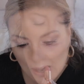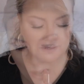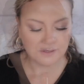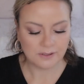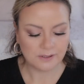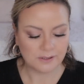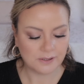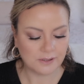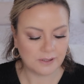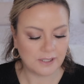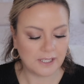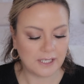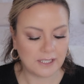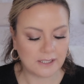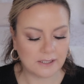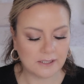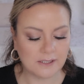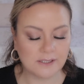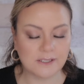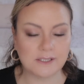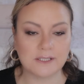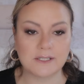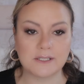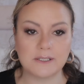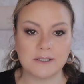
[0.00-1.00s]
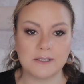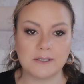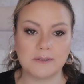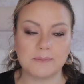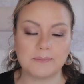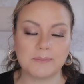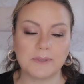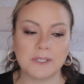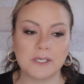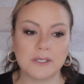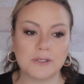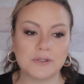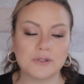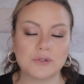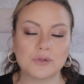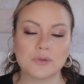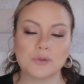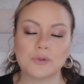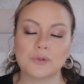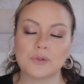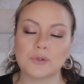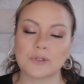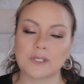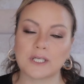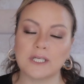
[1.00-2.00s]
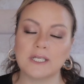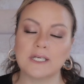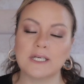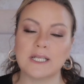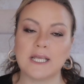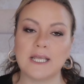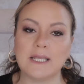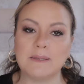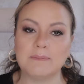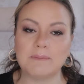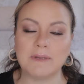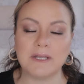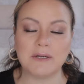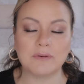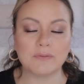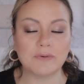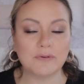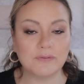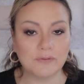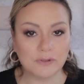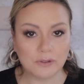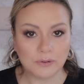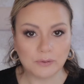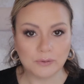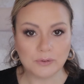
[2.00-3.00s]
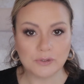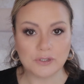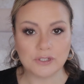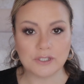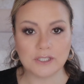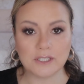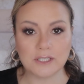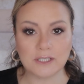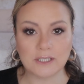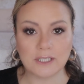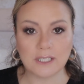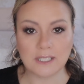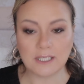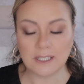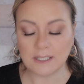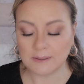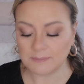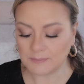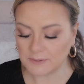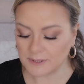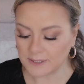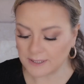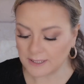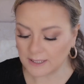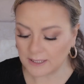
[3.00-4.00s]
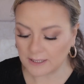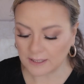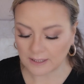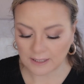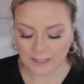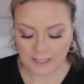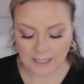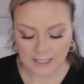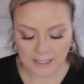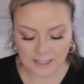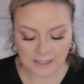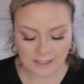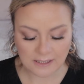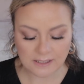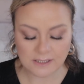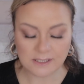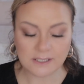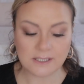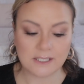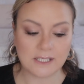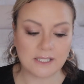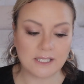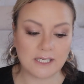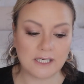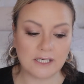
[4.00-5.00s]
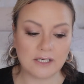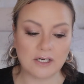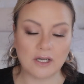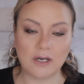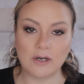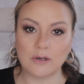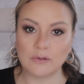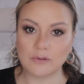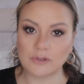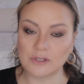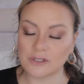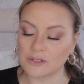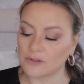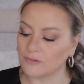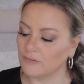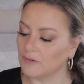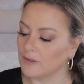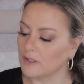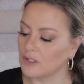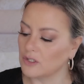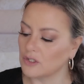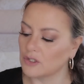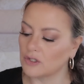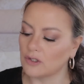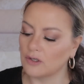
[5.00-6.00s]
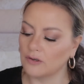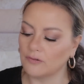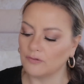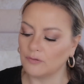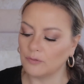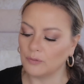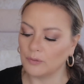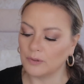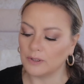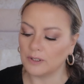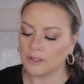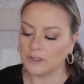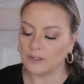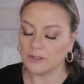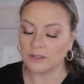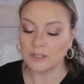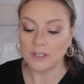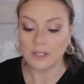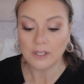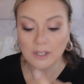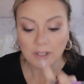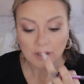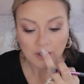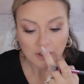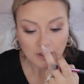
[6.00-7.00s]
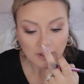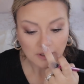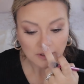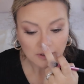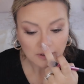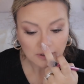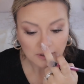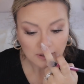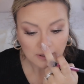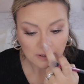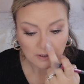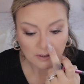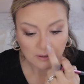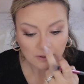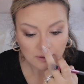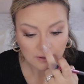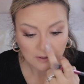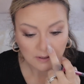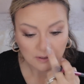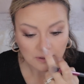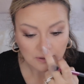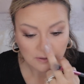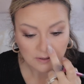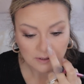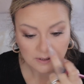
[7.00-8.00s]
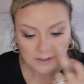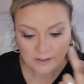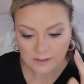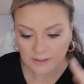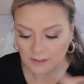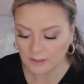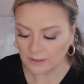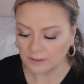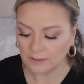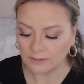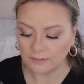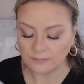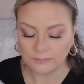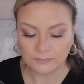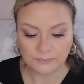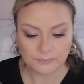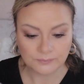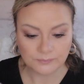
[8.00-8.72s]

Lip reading: So that is the Pillow Talk in a Matte Revolution lipstick, and then I'll just finish off with the highlighter.